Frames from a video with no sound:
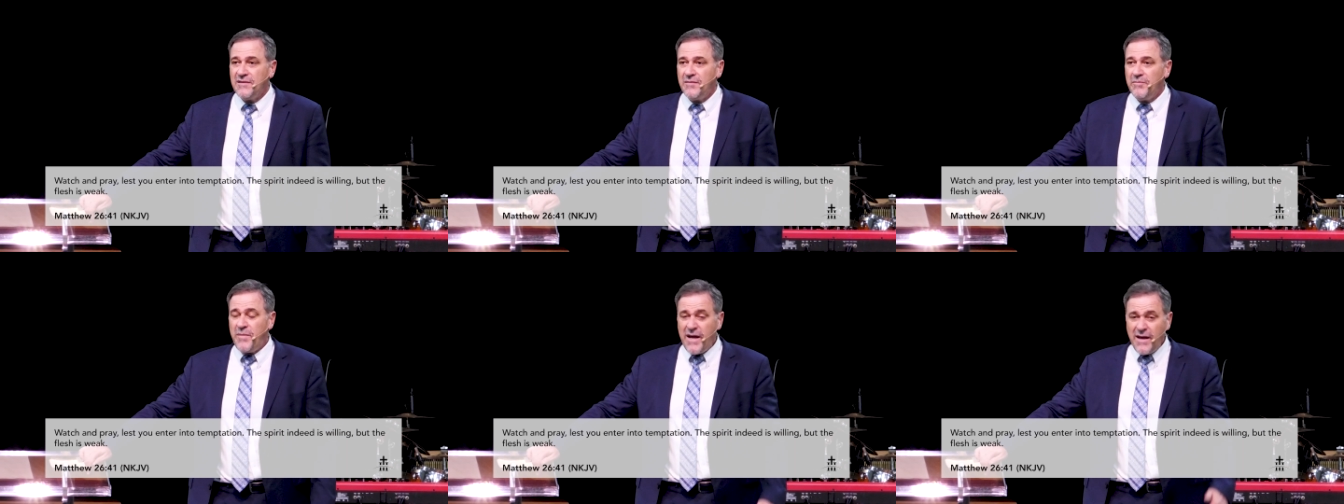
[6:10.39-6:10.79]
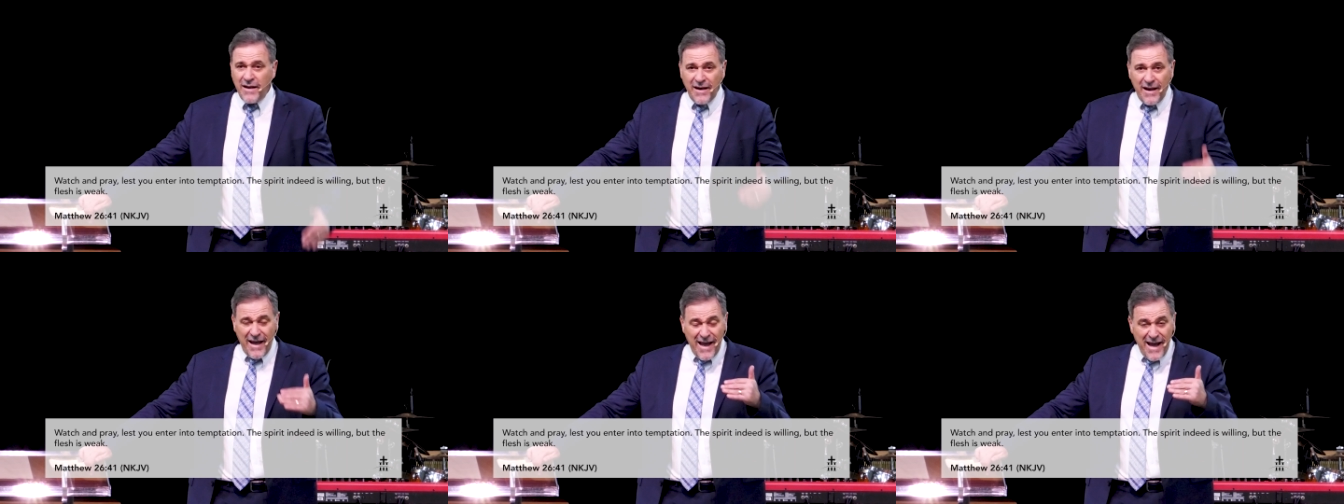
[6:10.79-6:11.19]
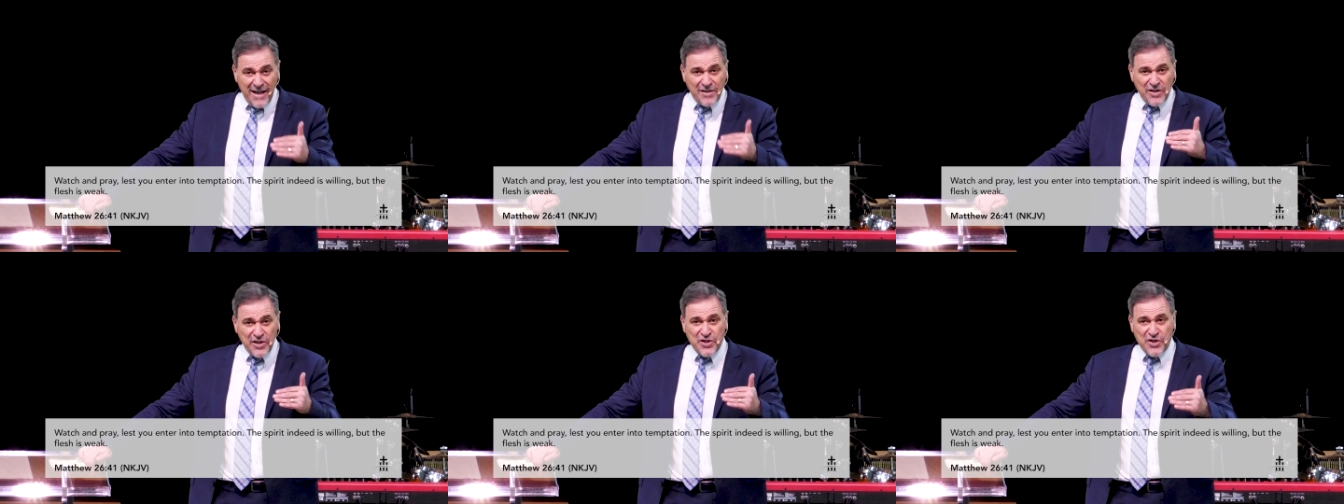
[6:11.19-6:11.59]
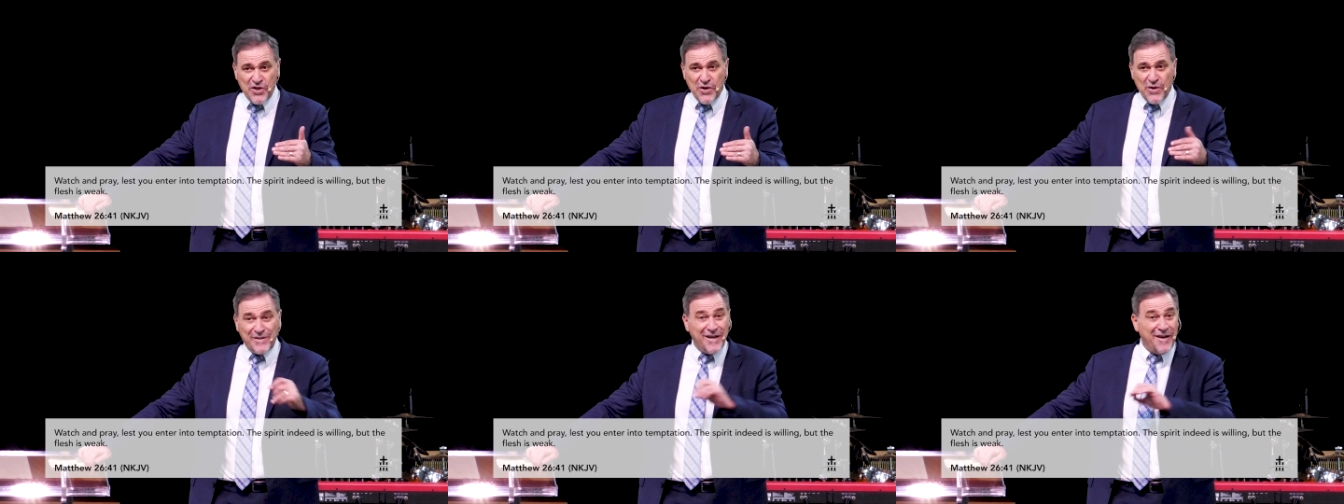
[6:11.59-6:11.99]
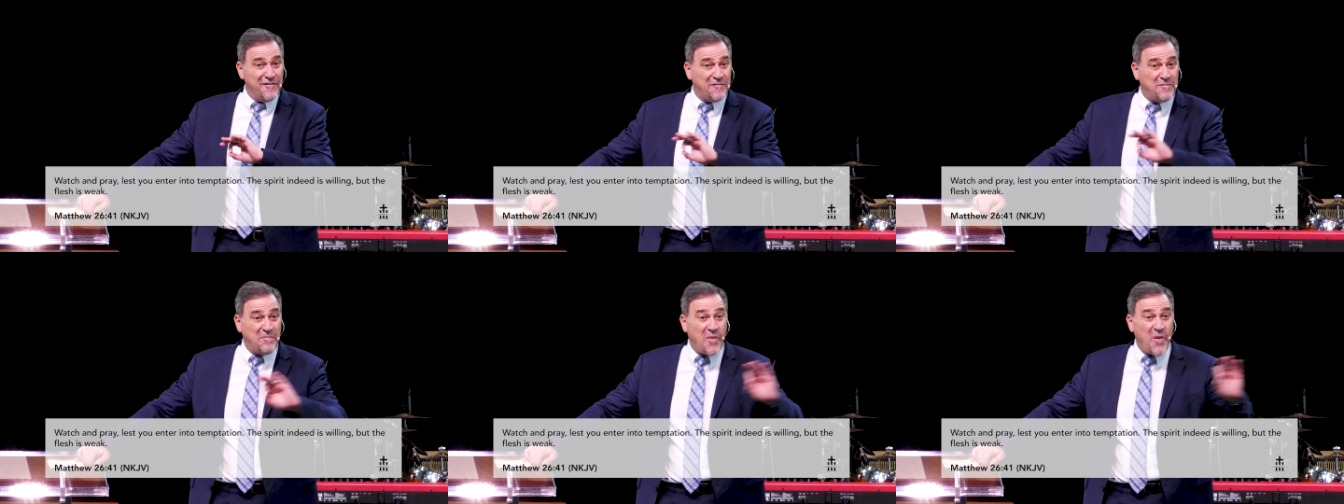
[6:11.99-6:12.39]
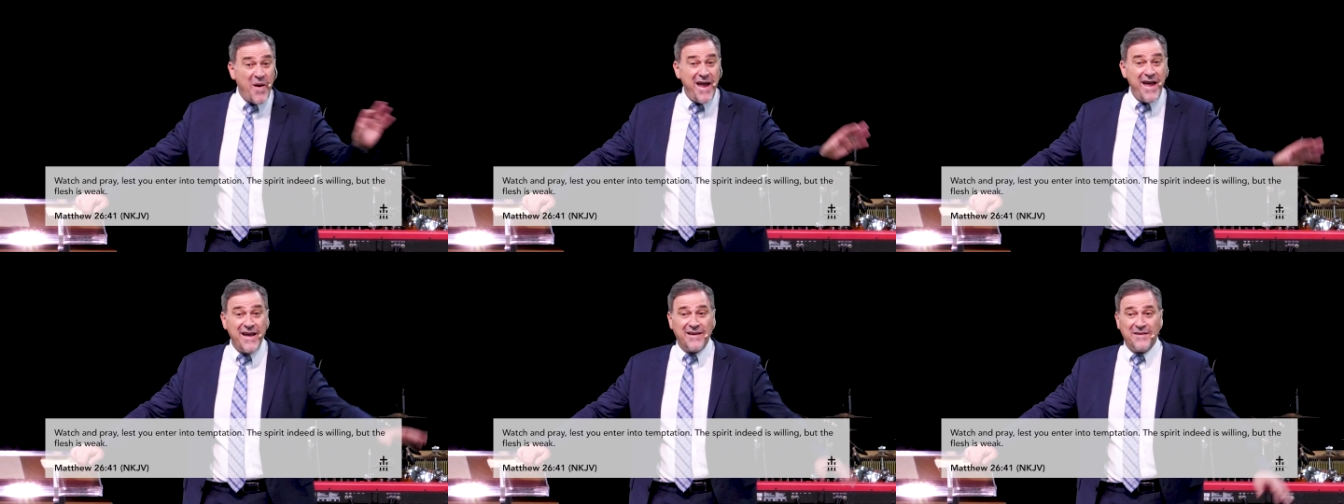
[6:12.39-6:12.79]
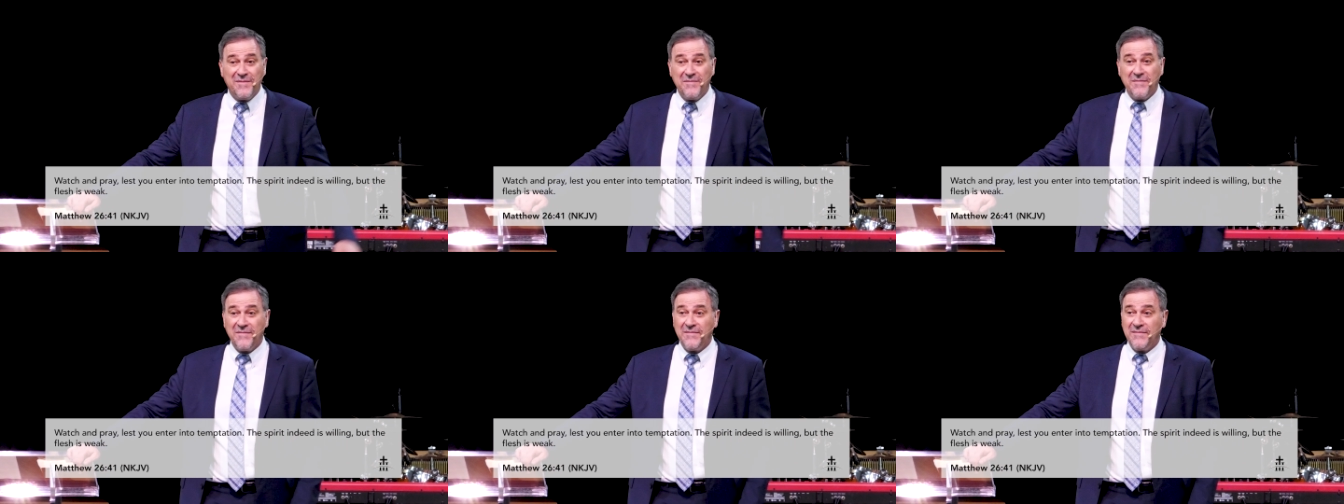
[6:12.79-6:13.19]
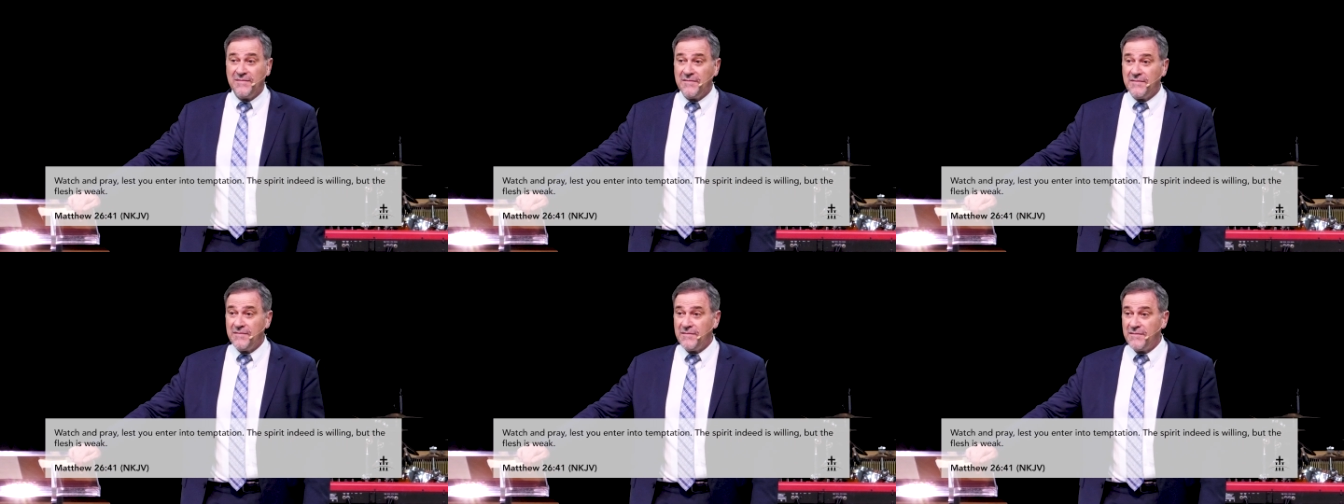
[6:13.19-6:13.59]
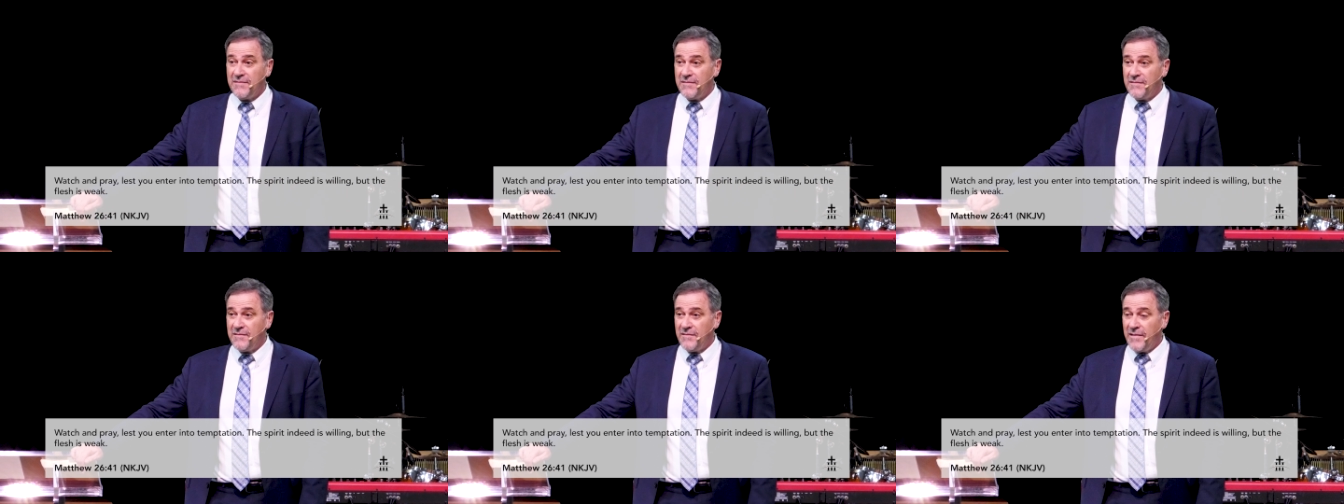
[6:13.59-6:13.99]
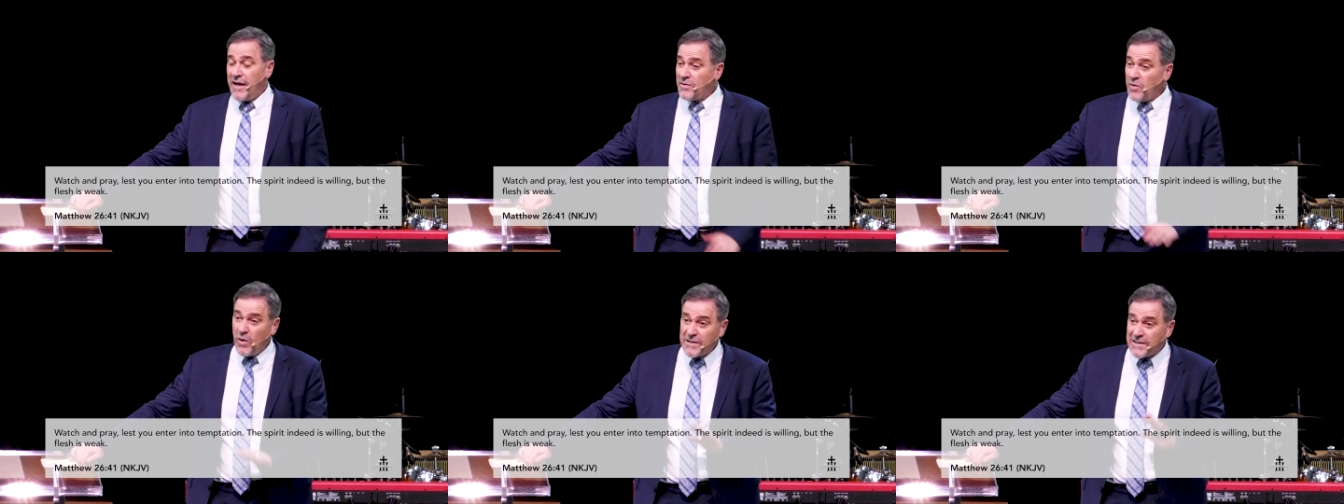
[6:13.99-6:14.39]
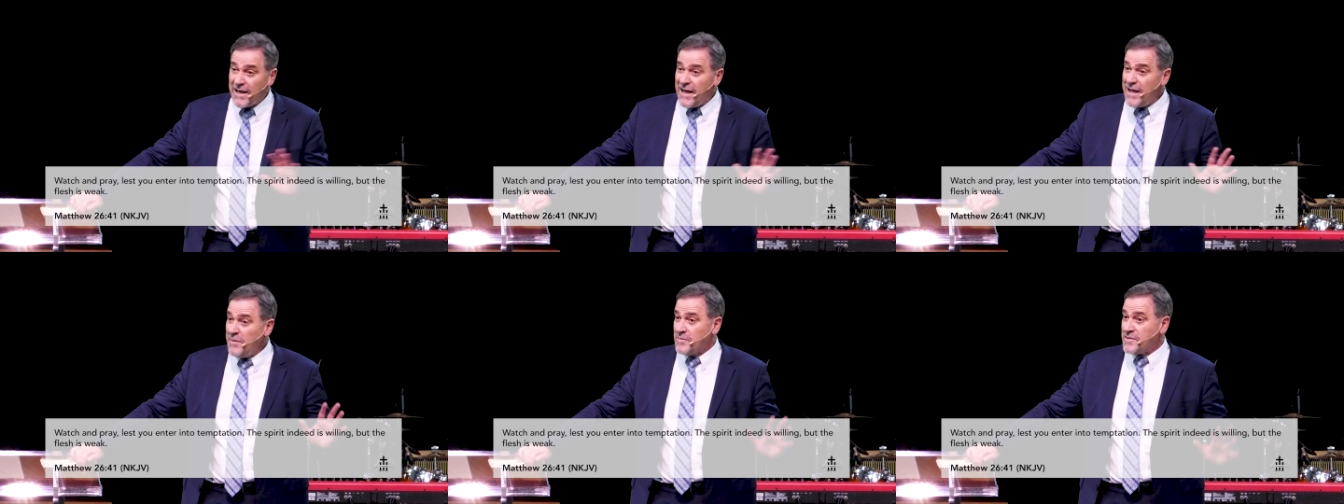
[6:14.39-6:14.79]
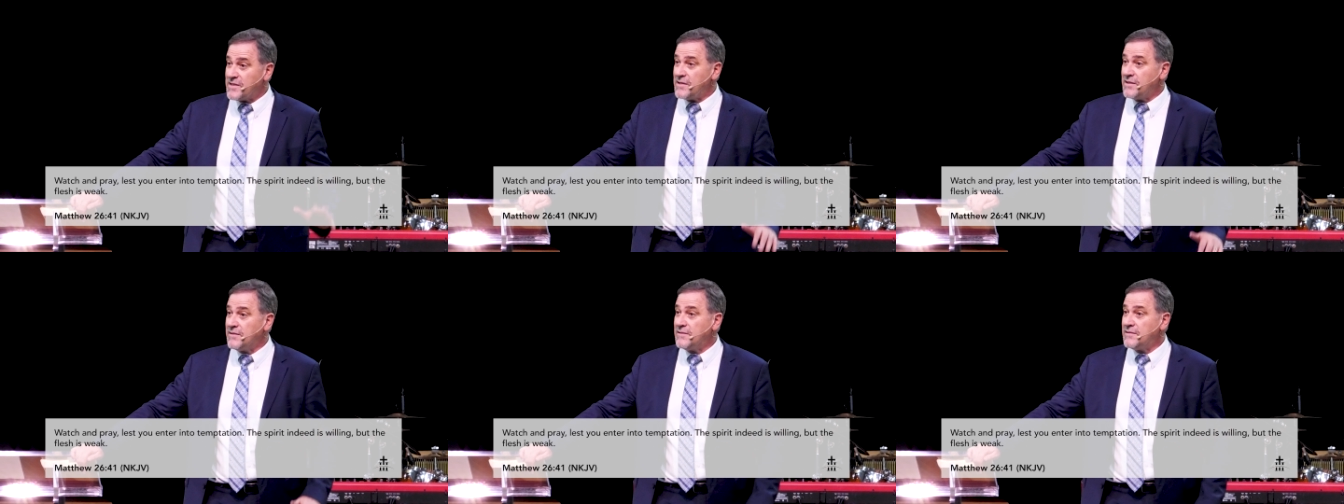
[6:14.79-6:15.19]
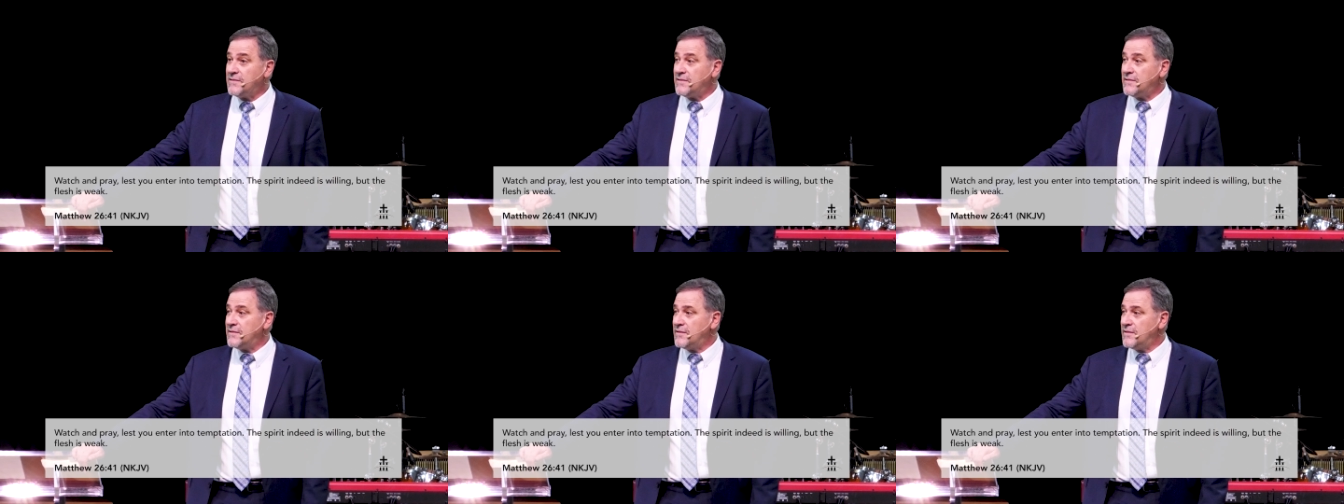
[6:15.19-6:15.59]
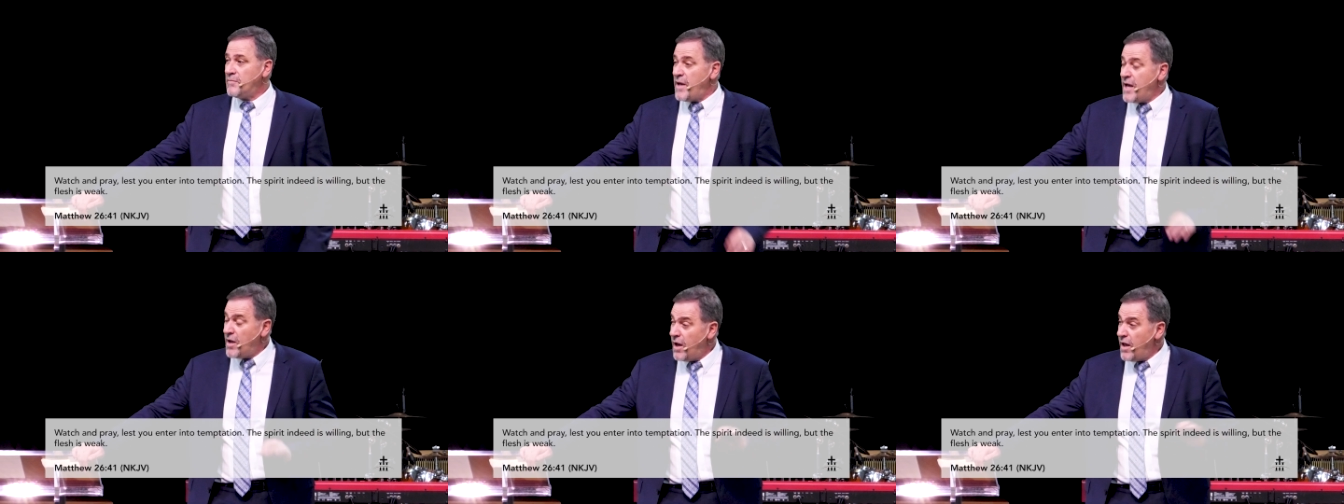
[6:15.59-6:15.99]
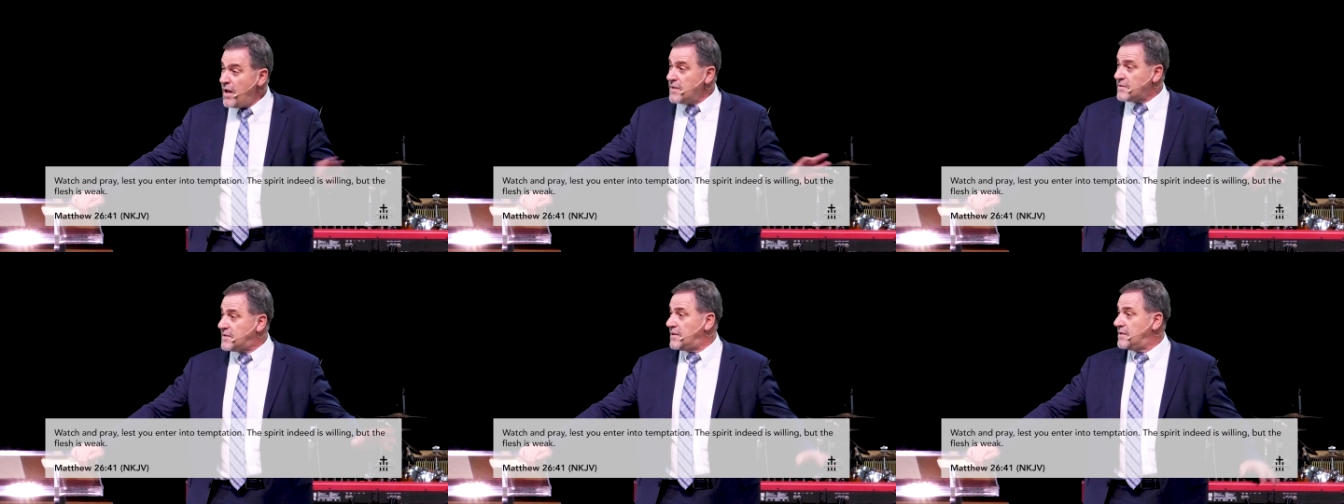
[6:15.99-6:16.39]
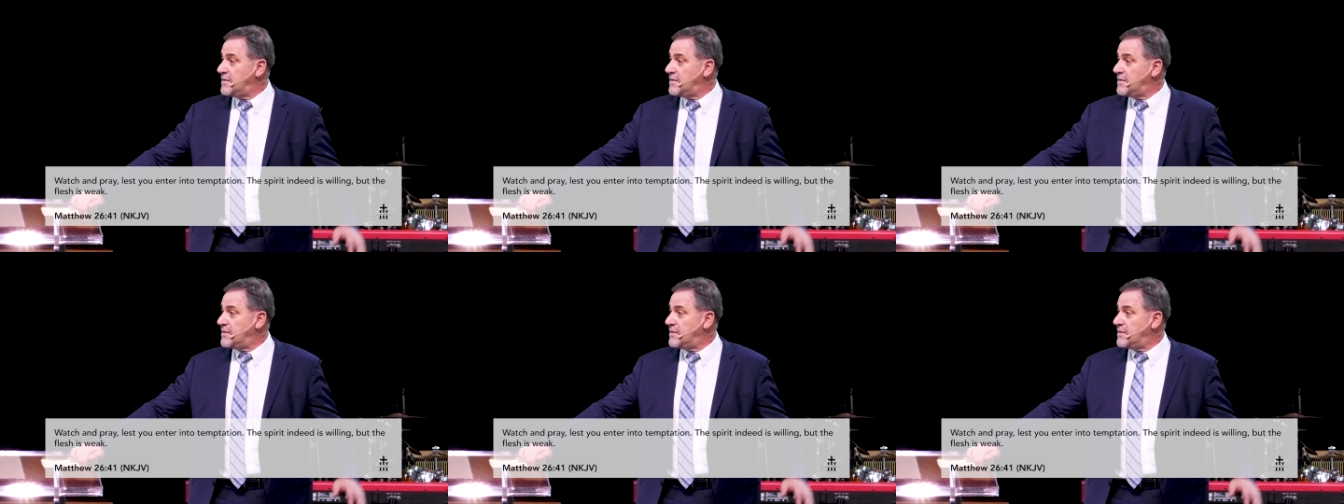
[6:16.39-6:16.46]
Be in an attitude of prayer at all times. Be alert.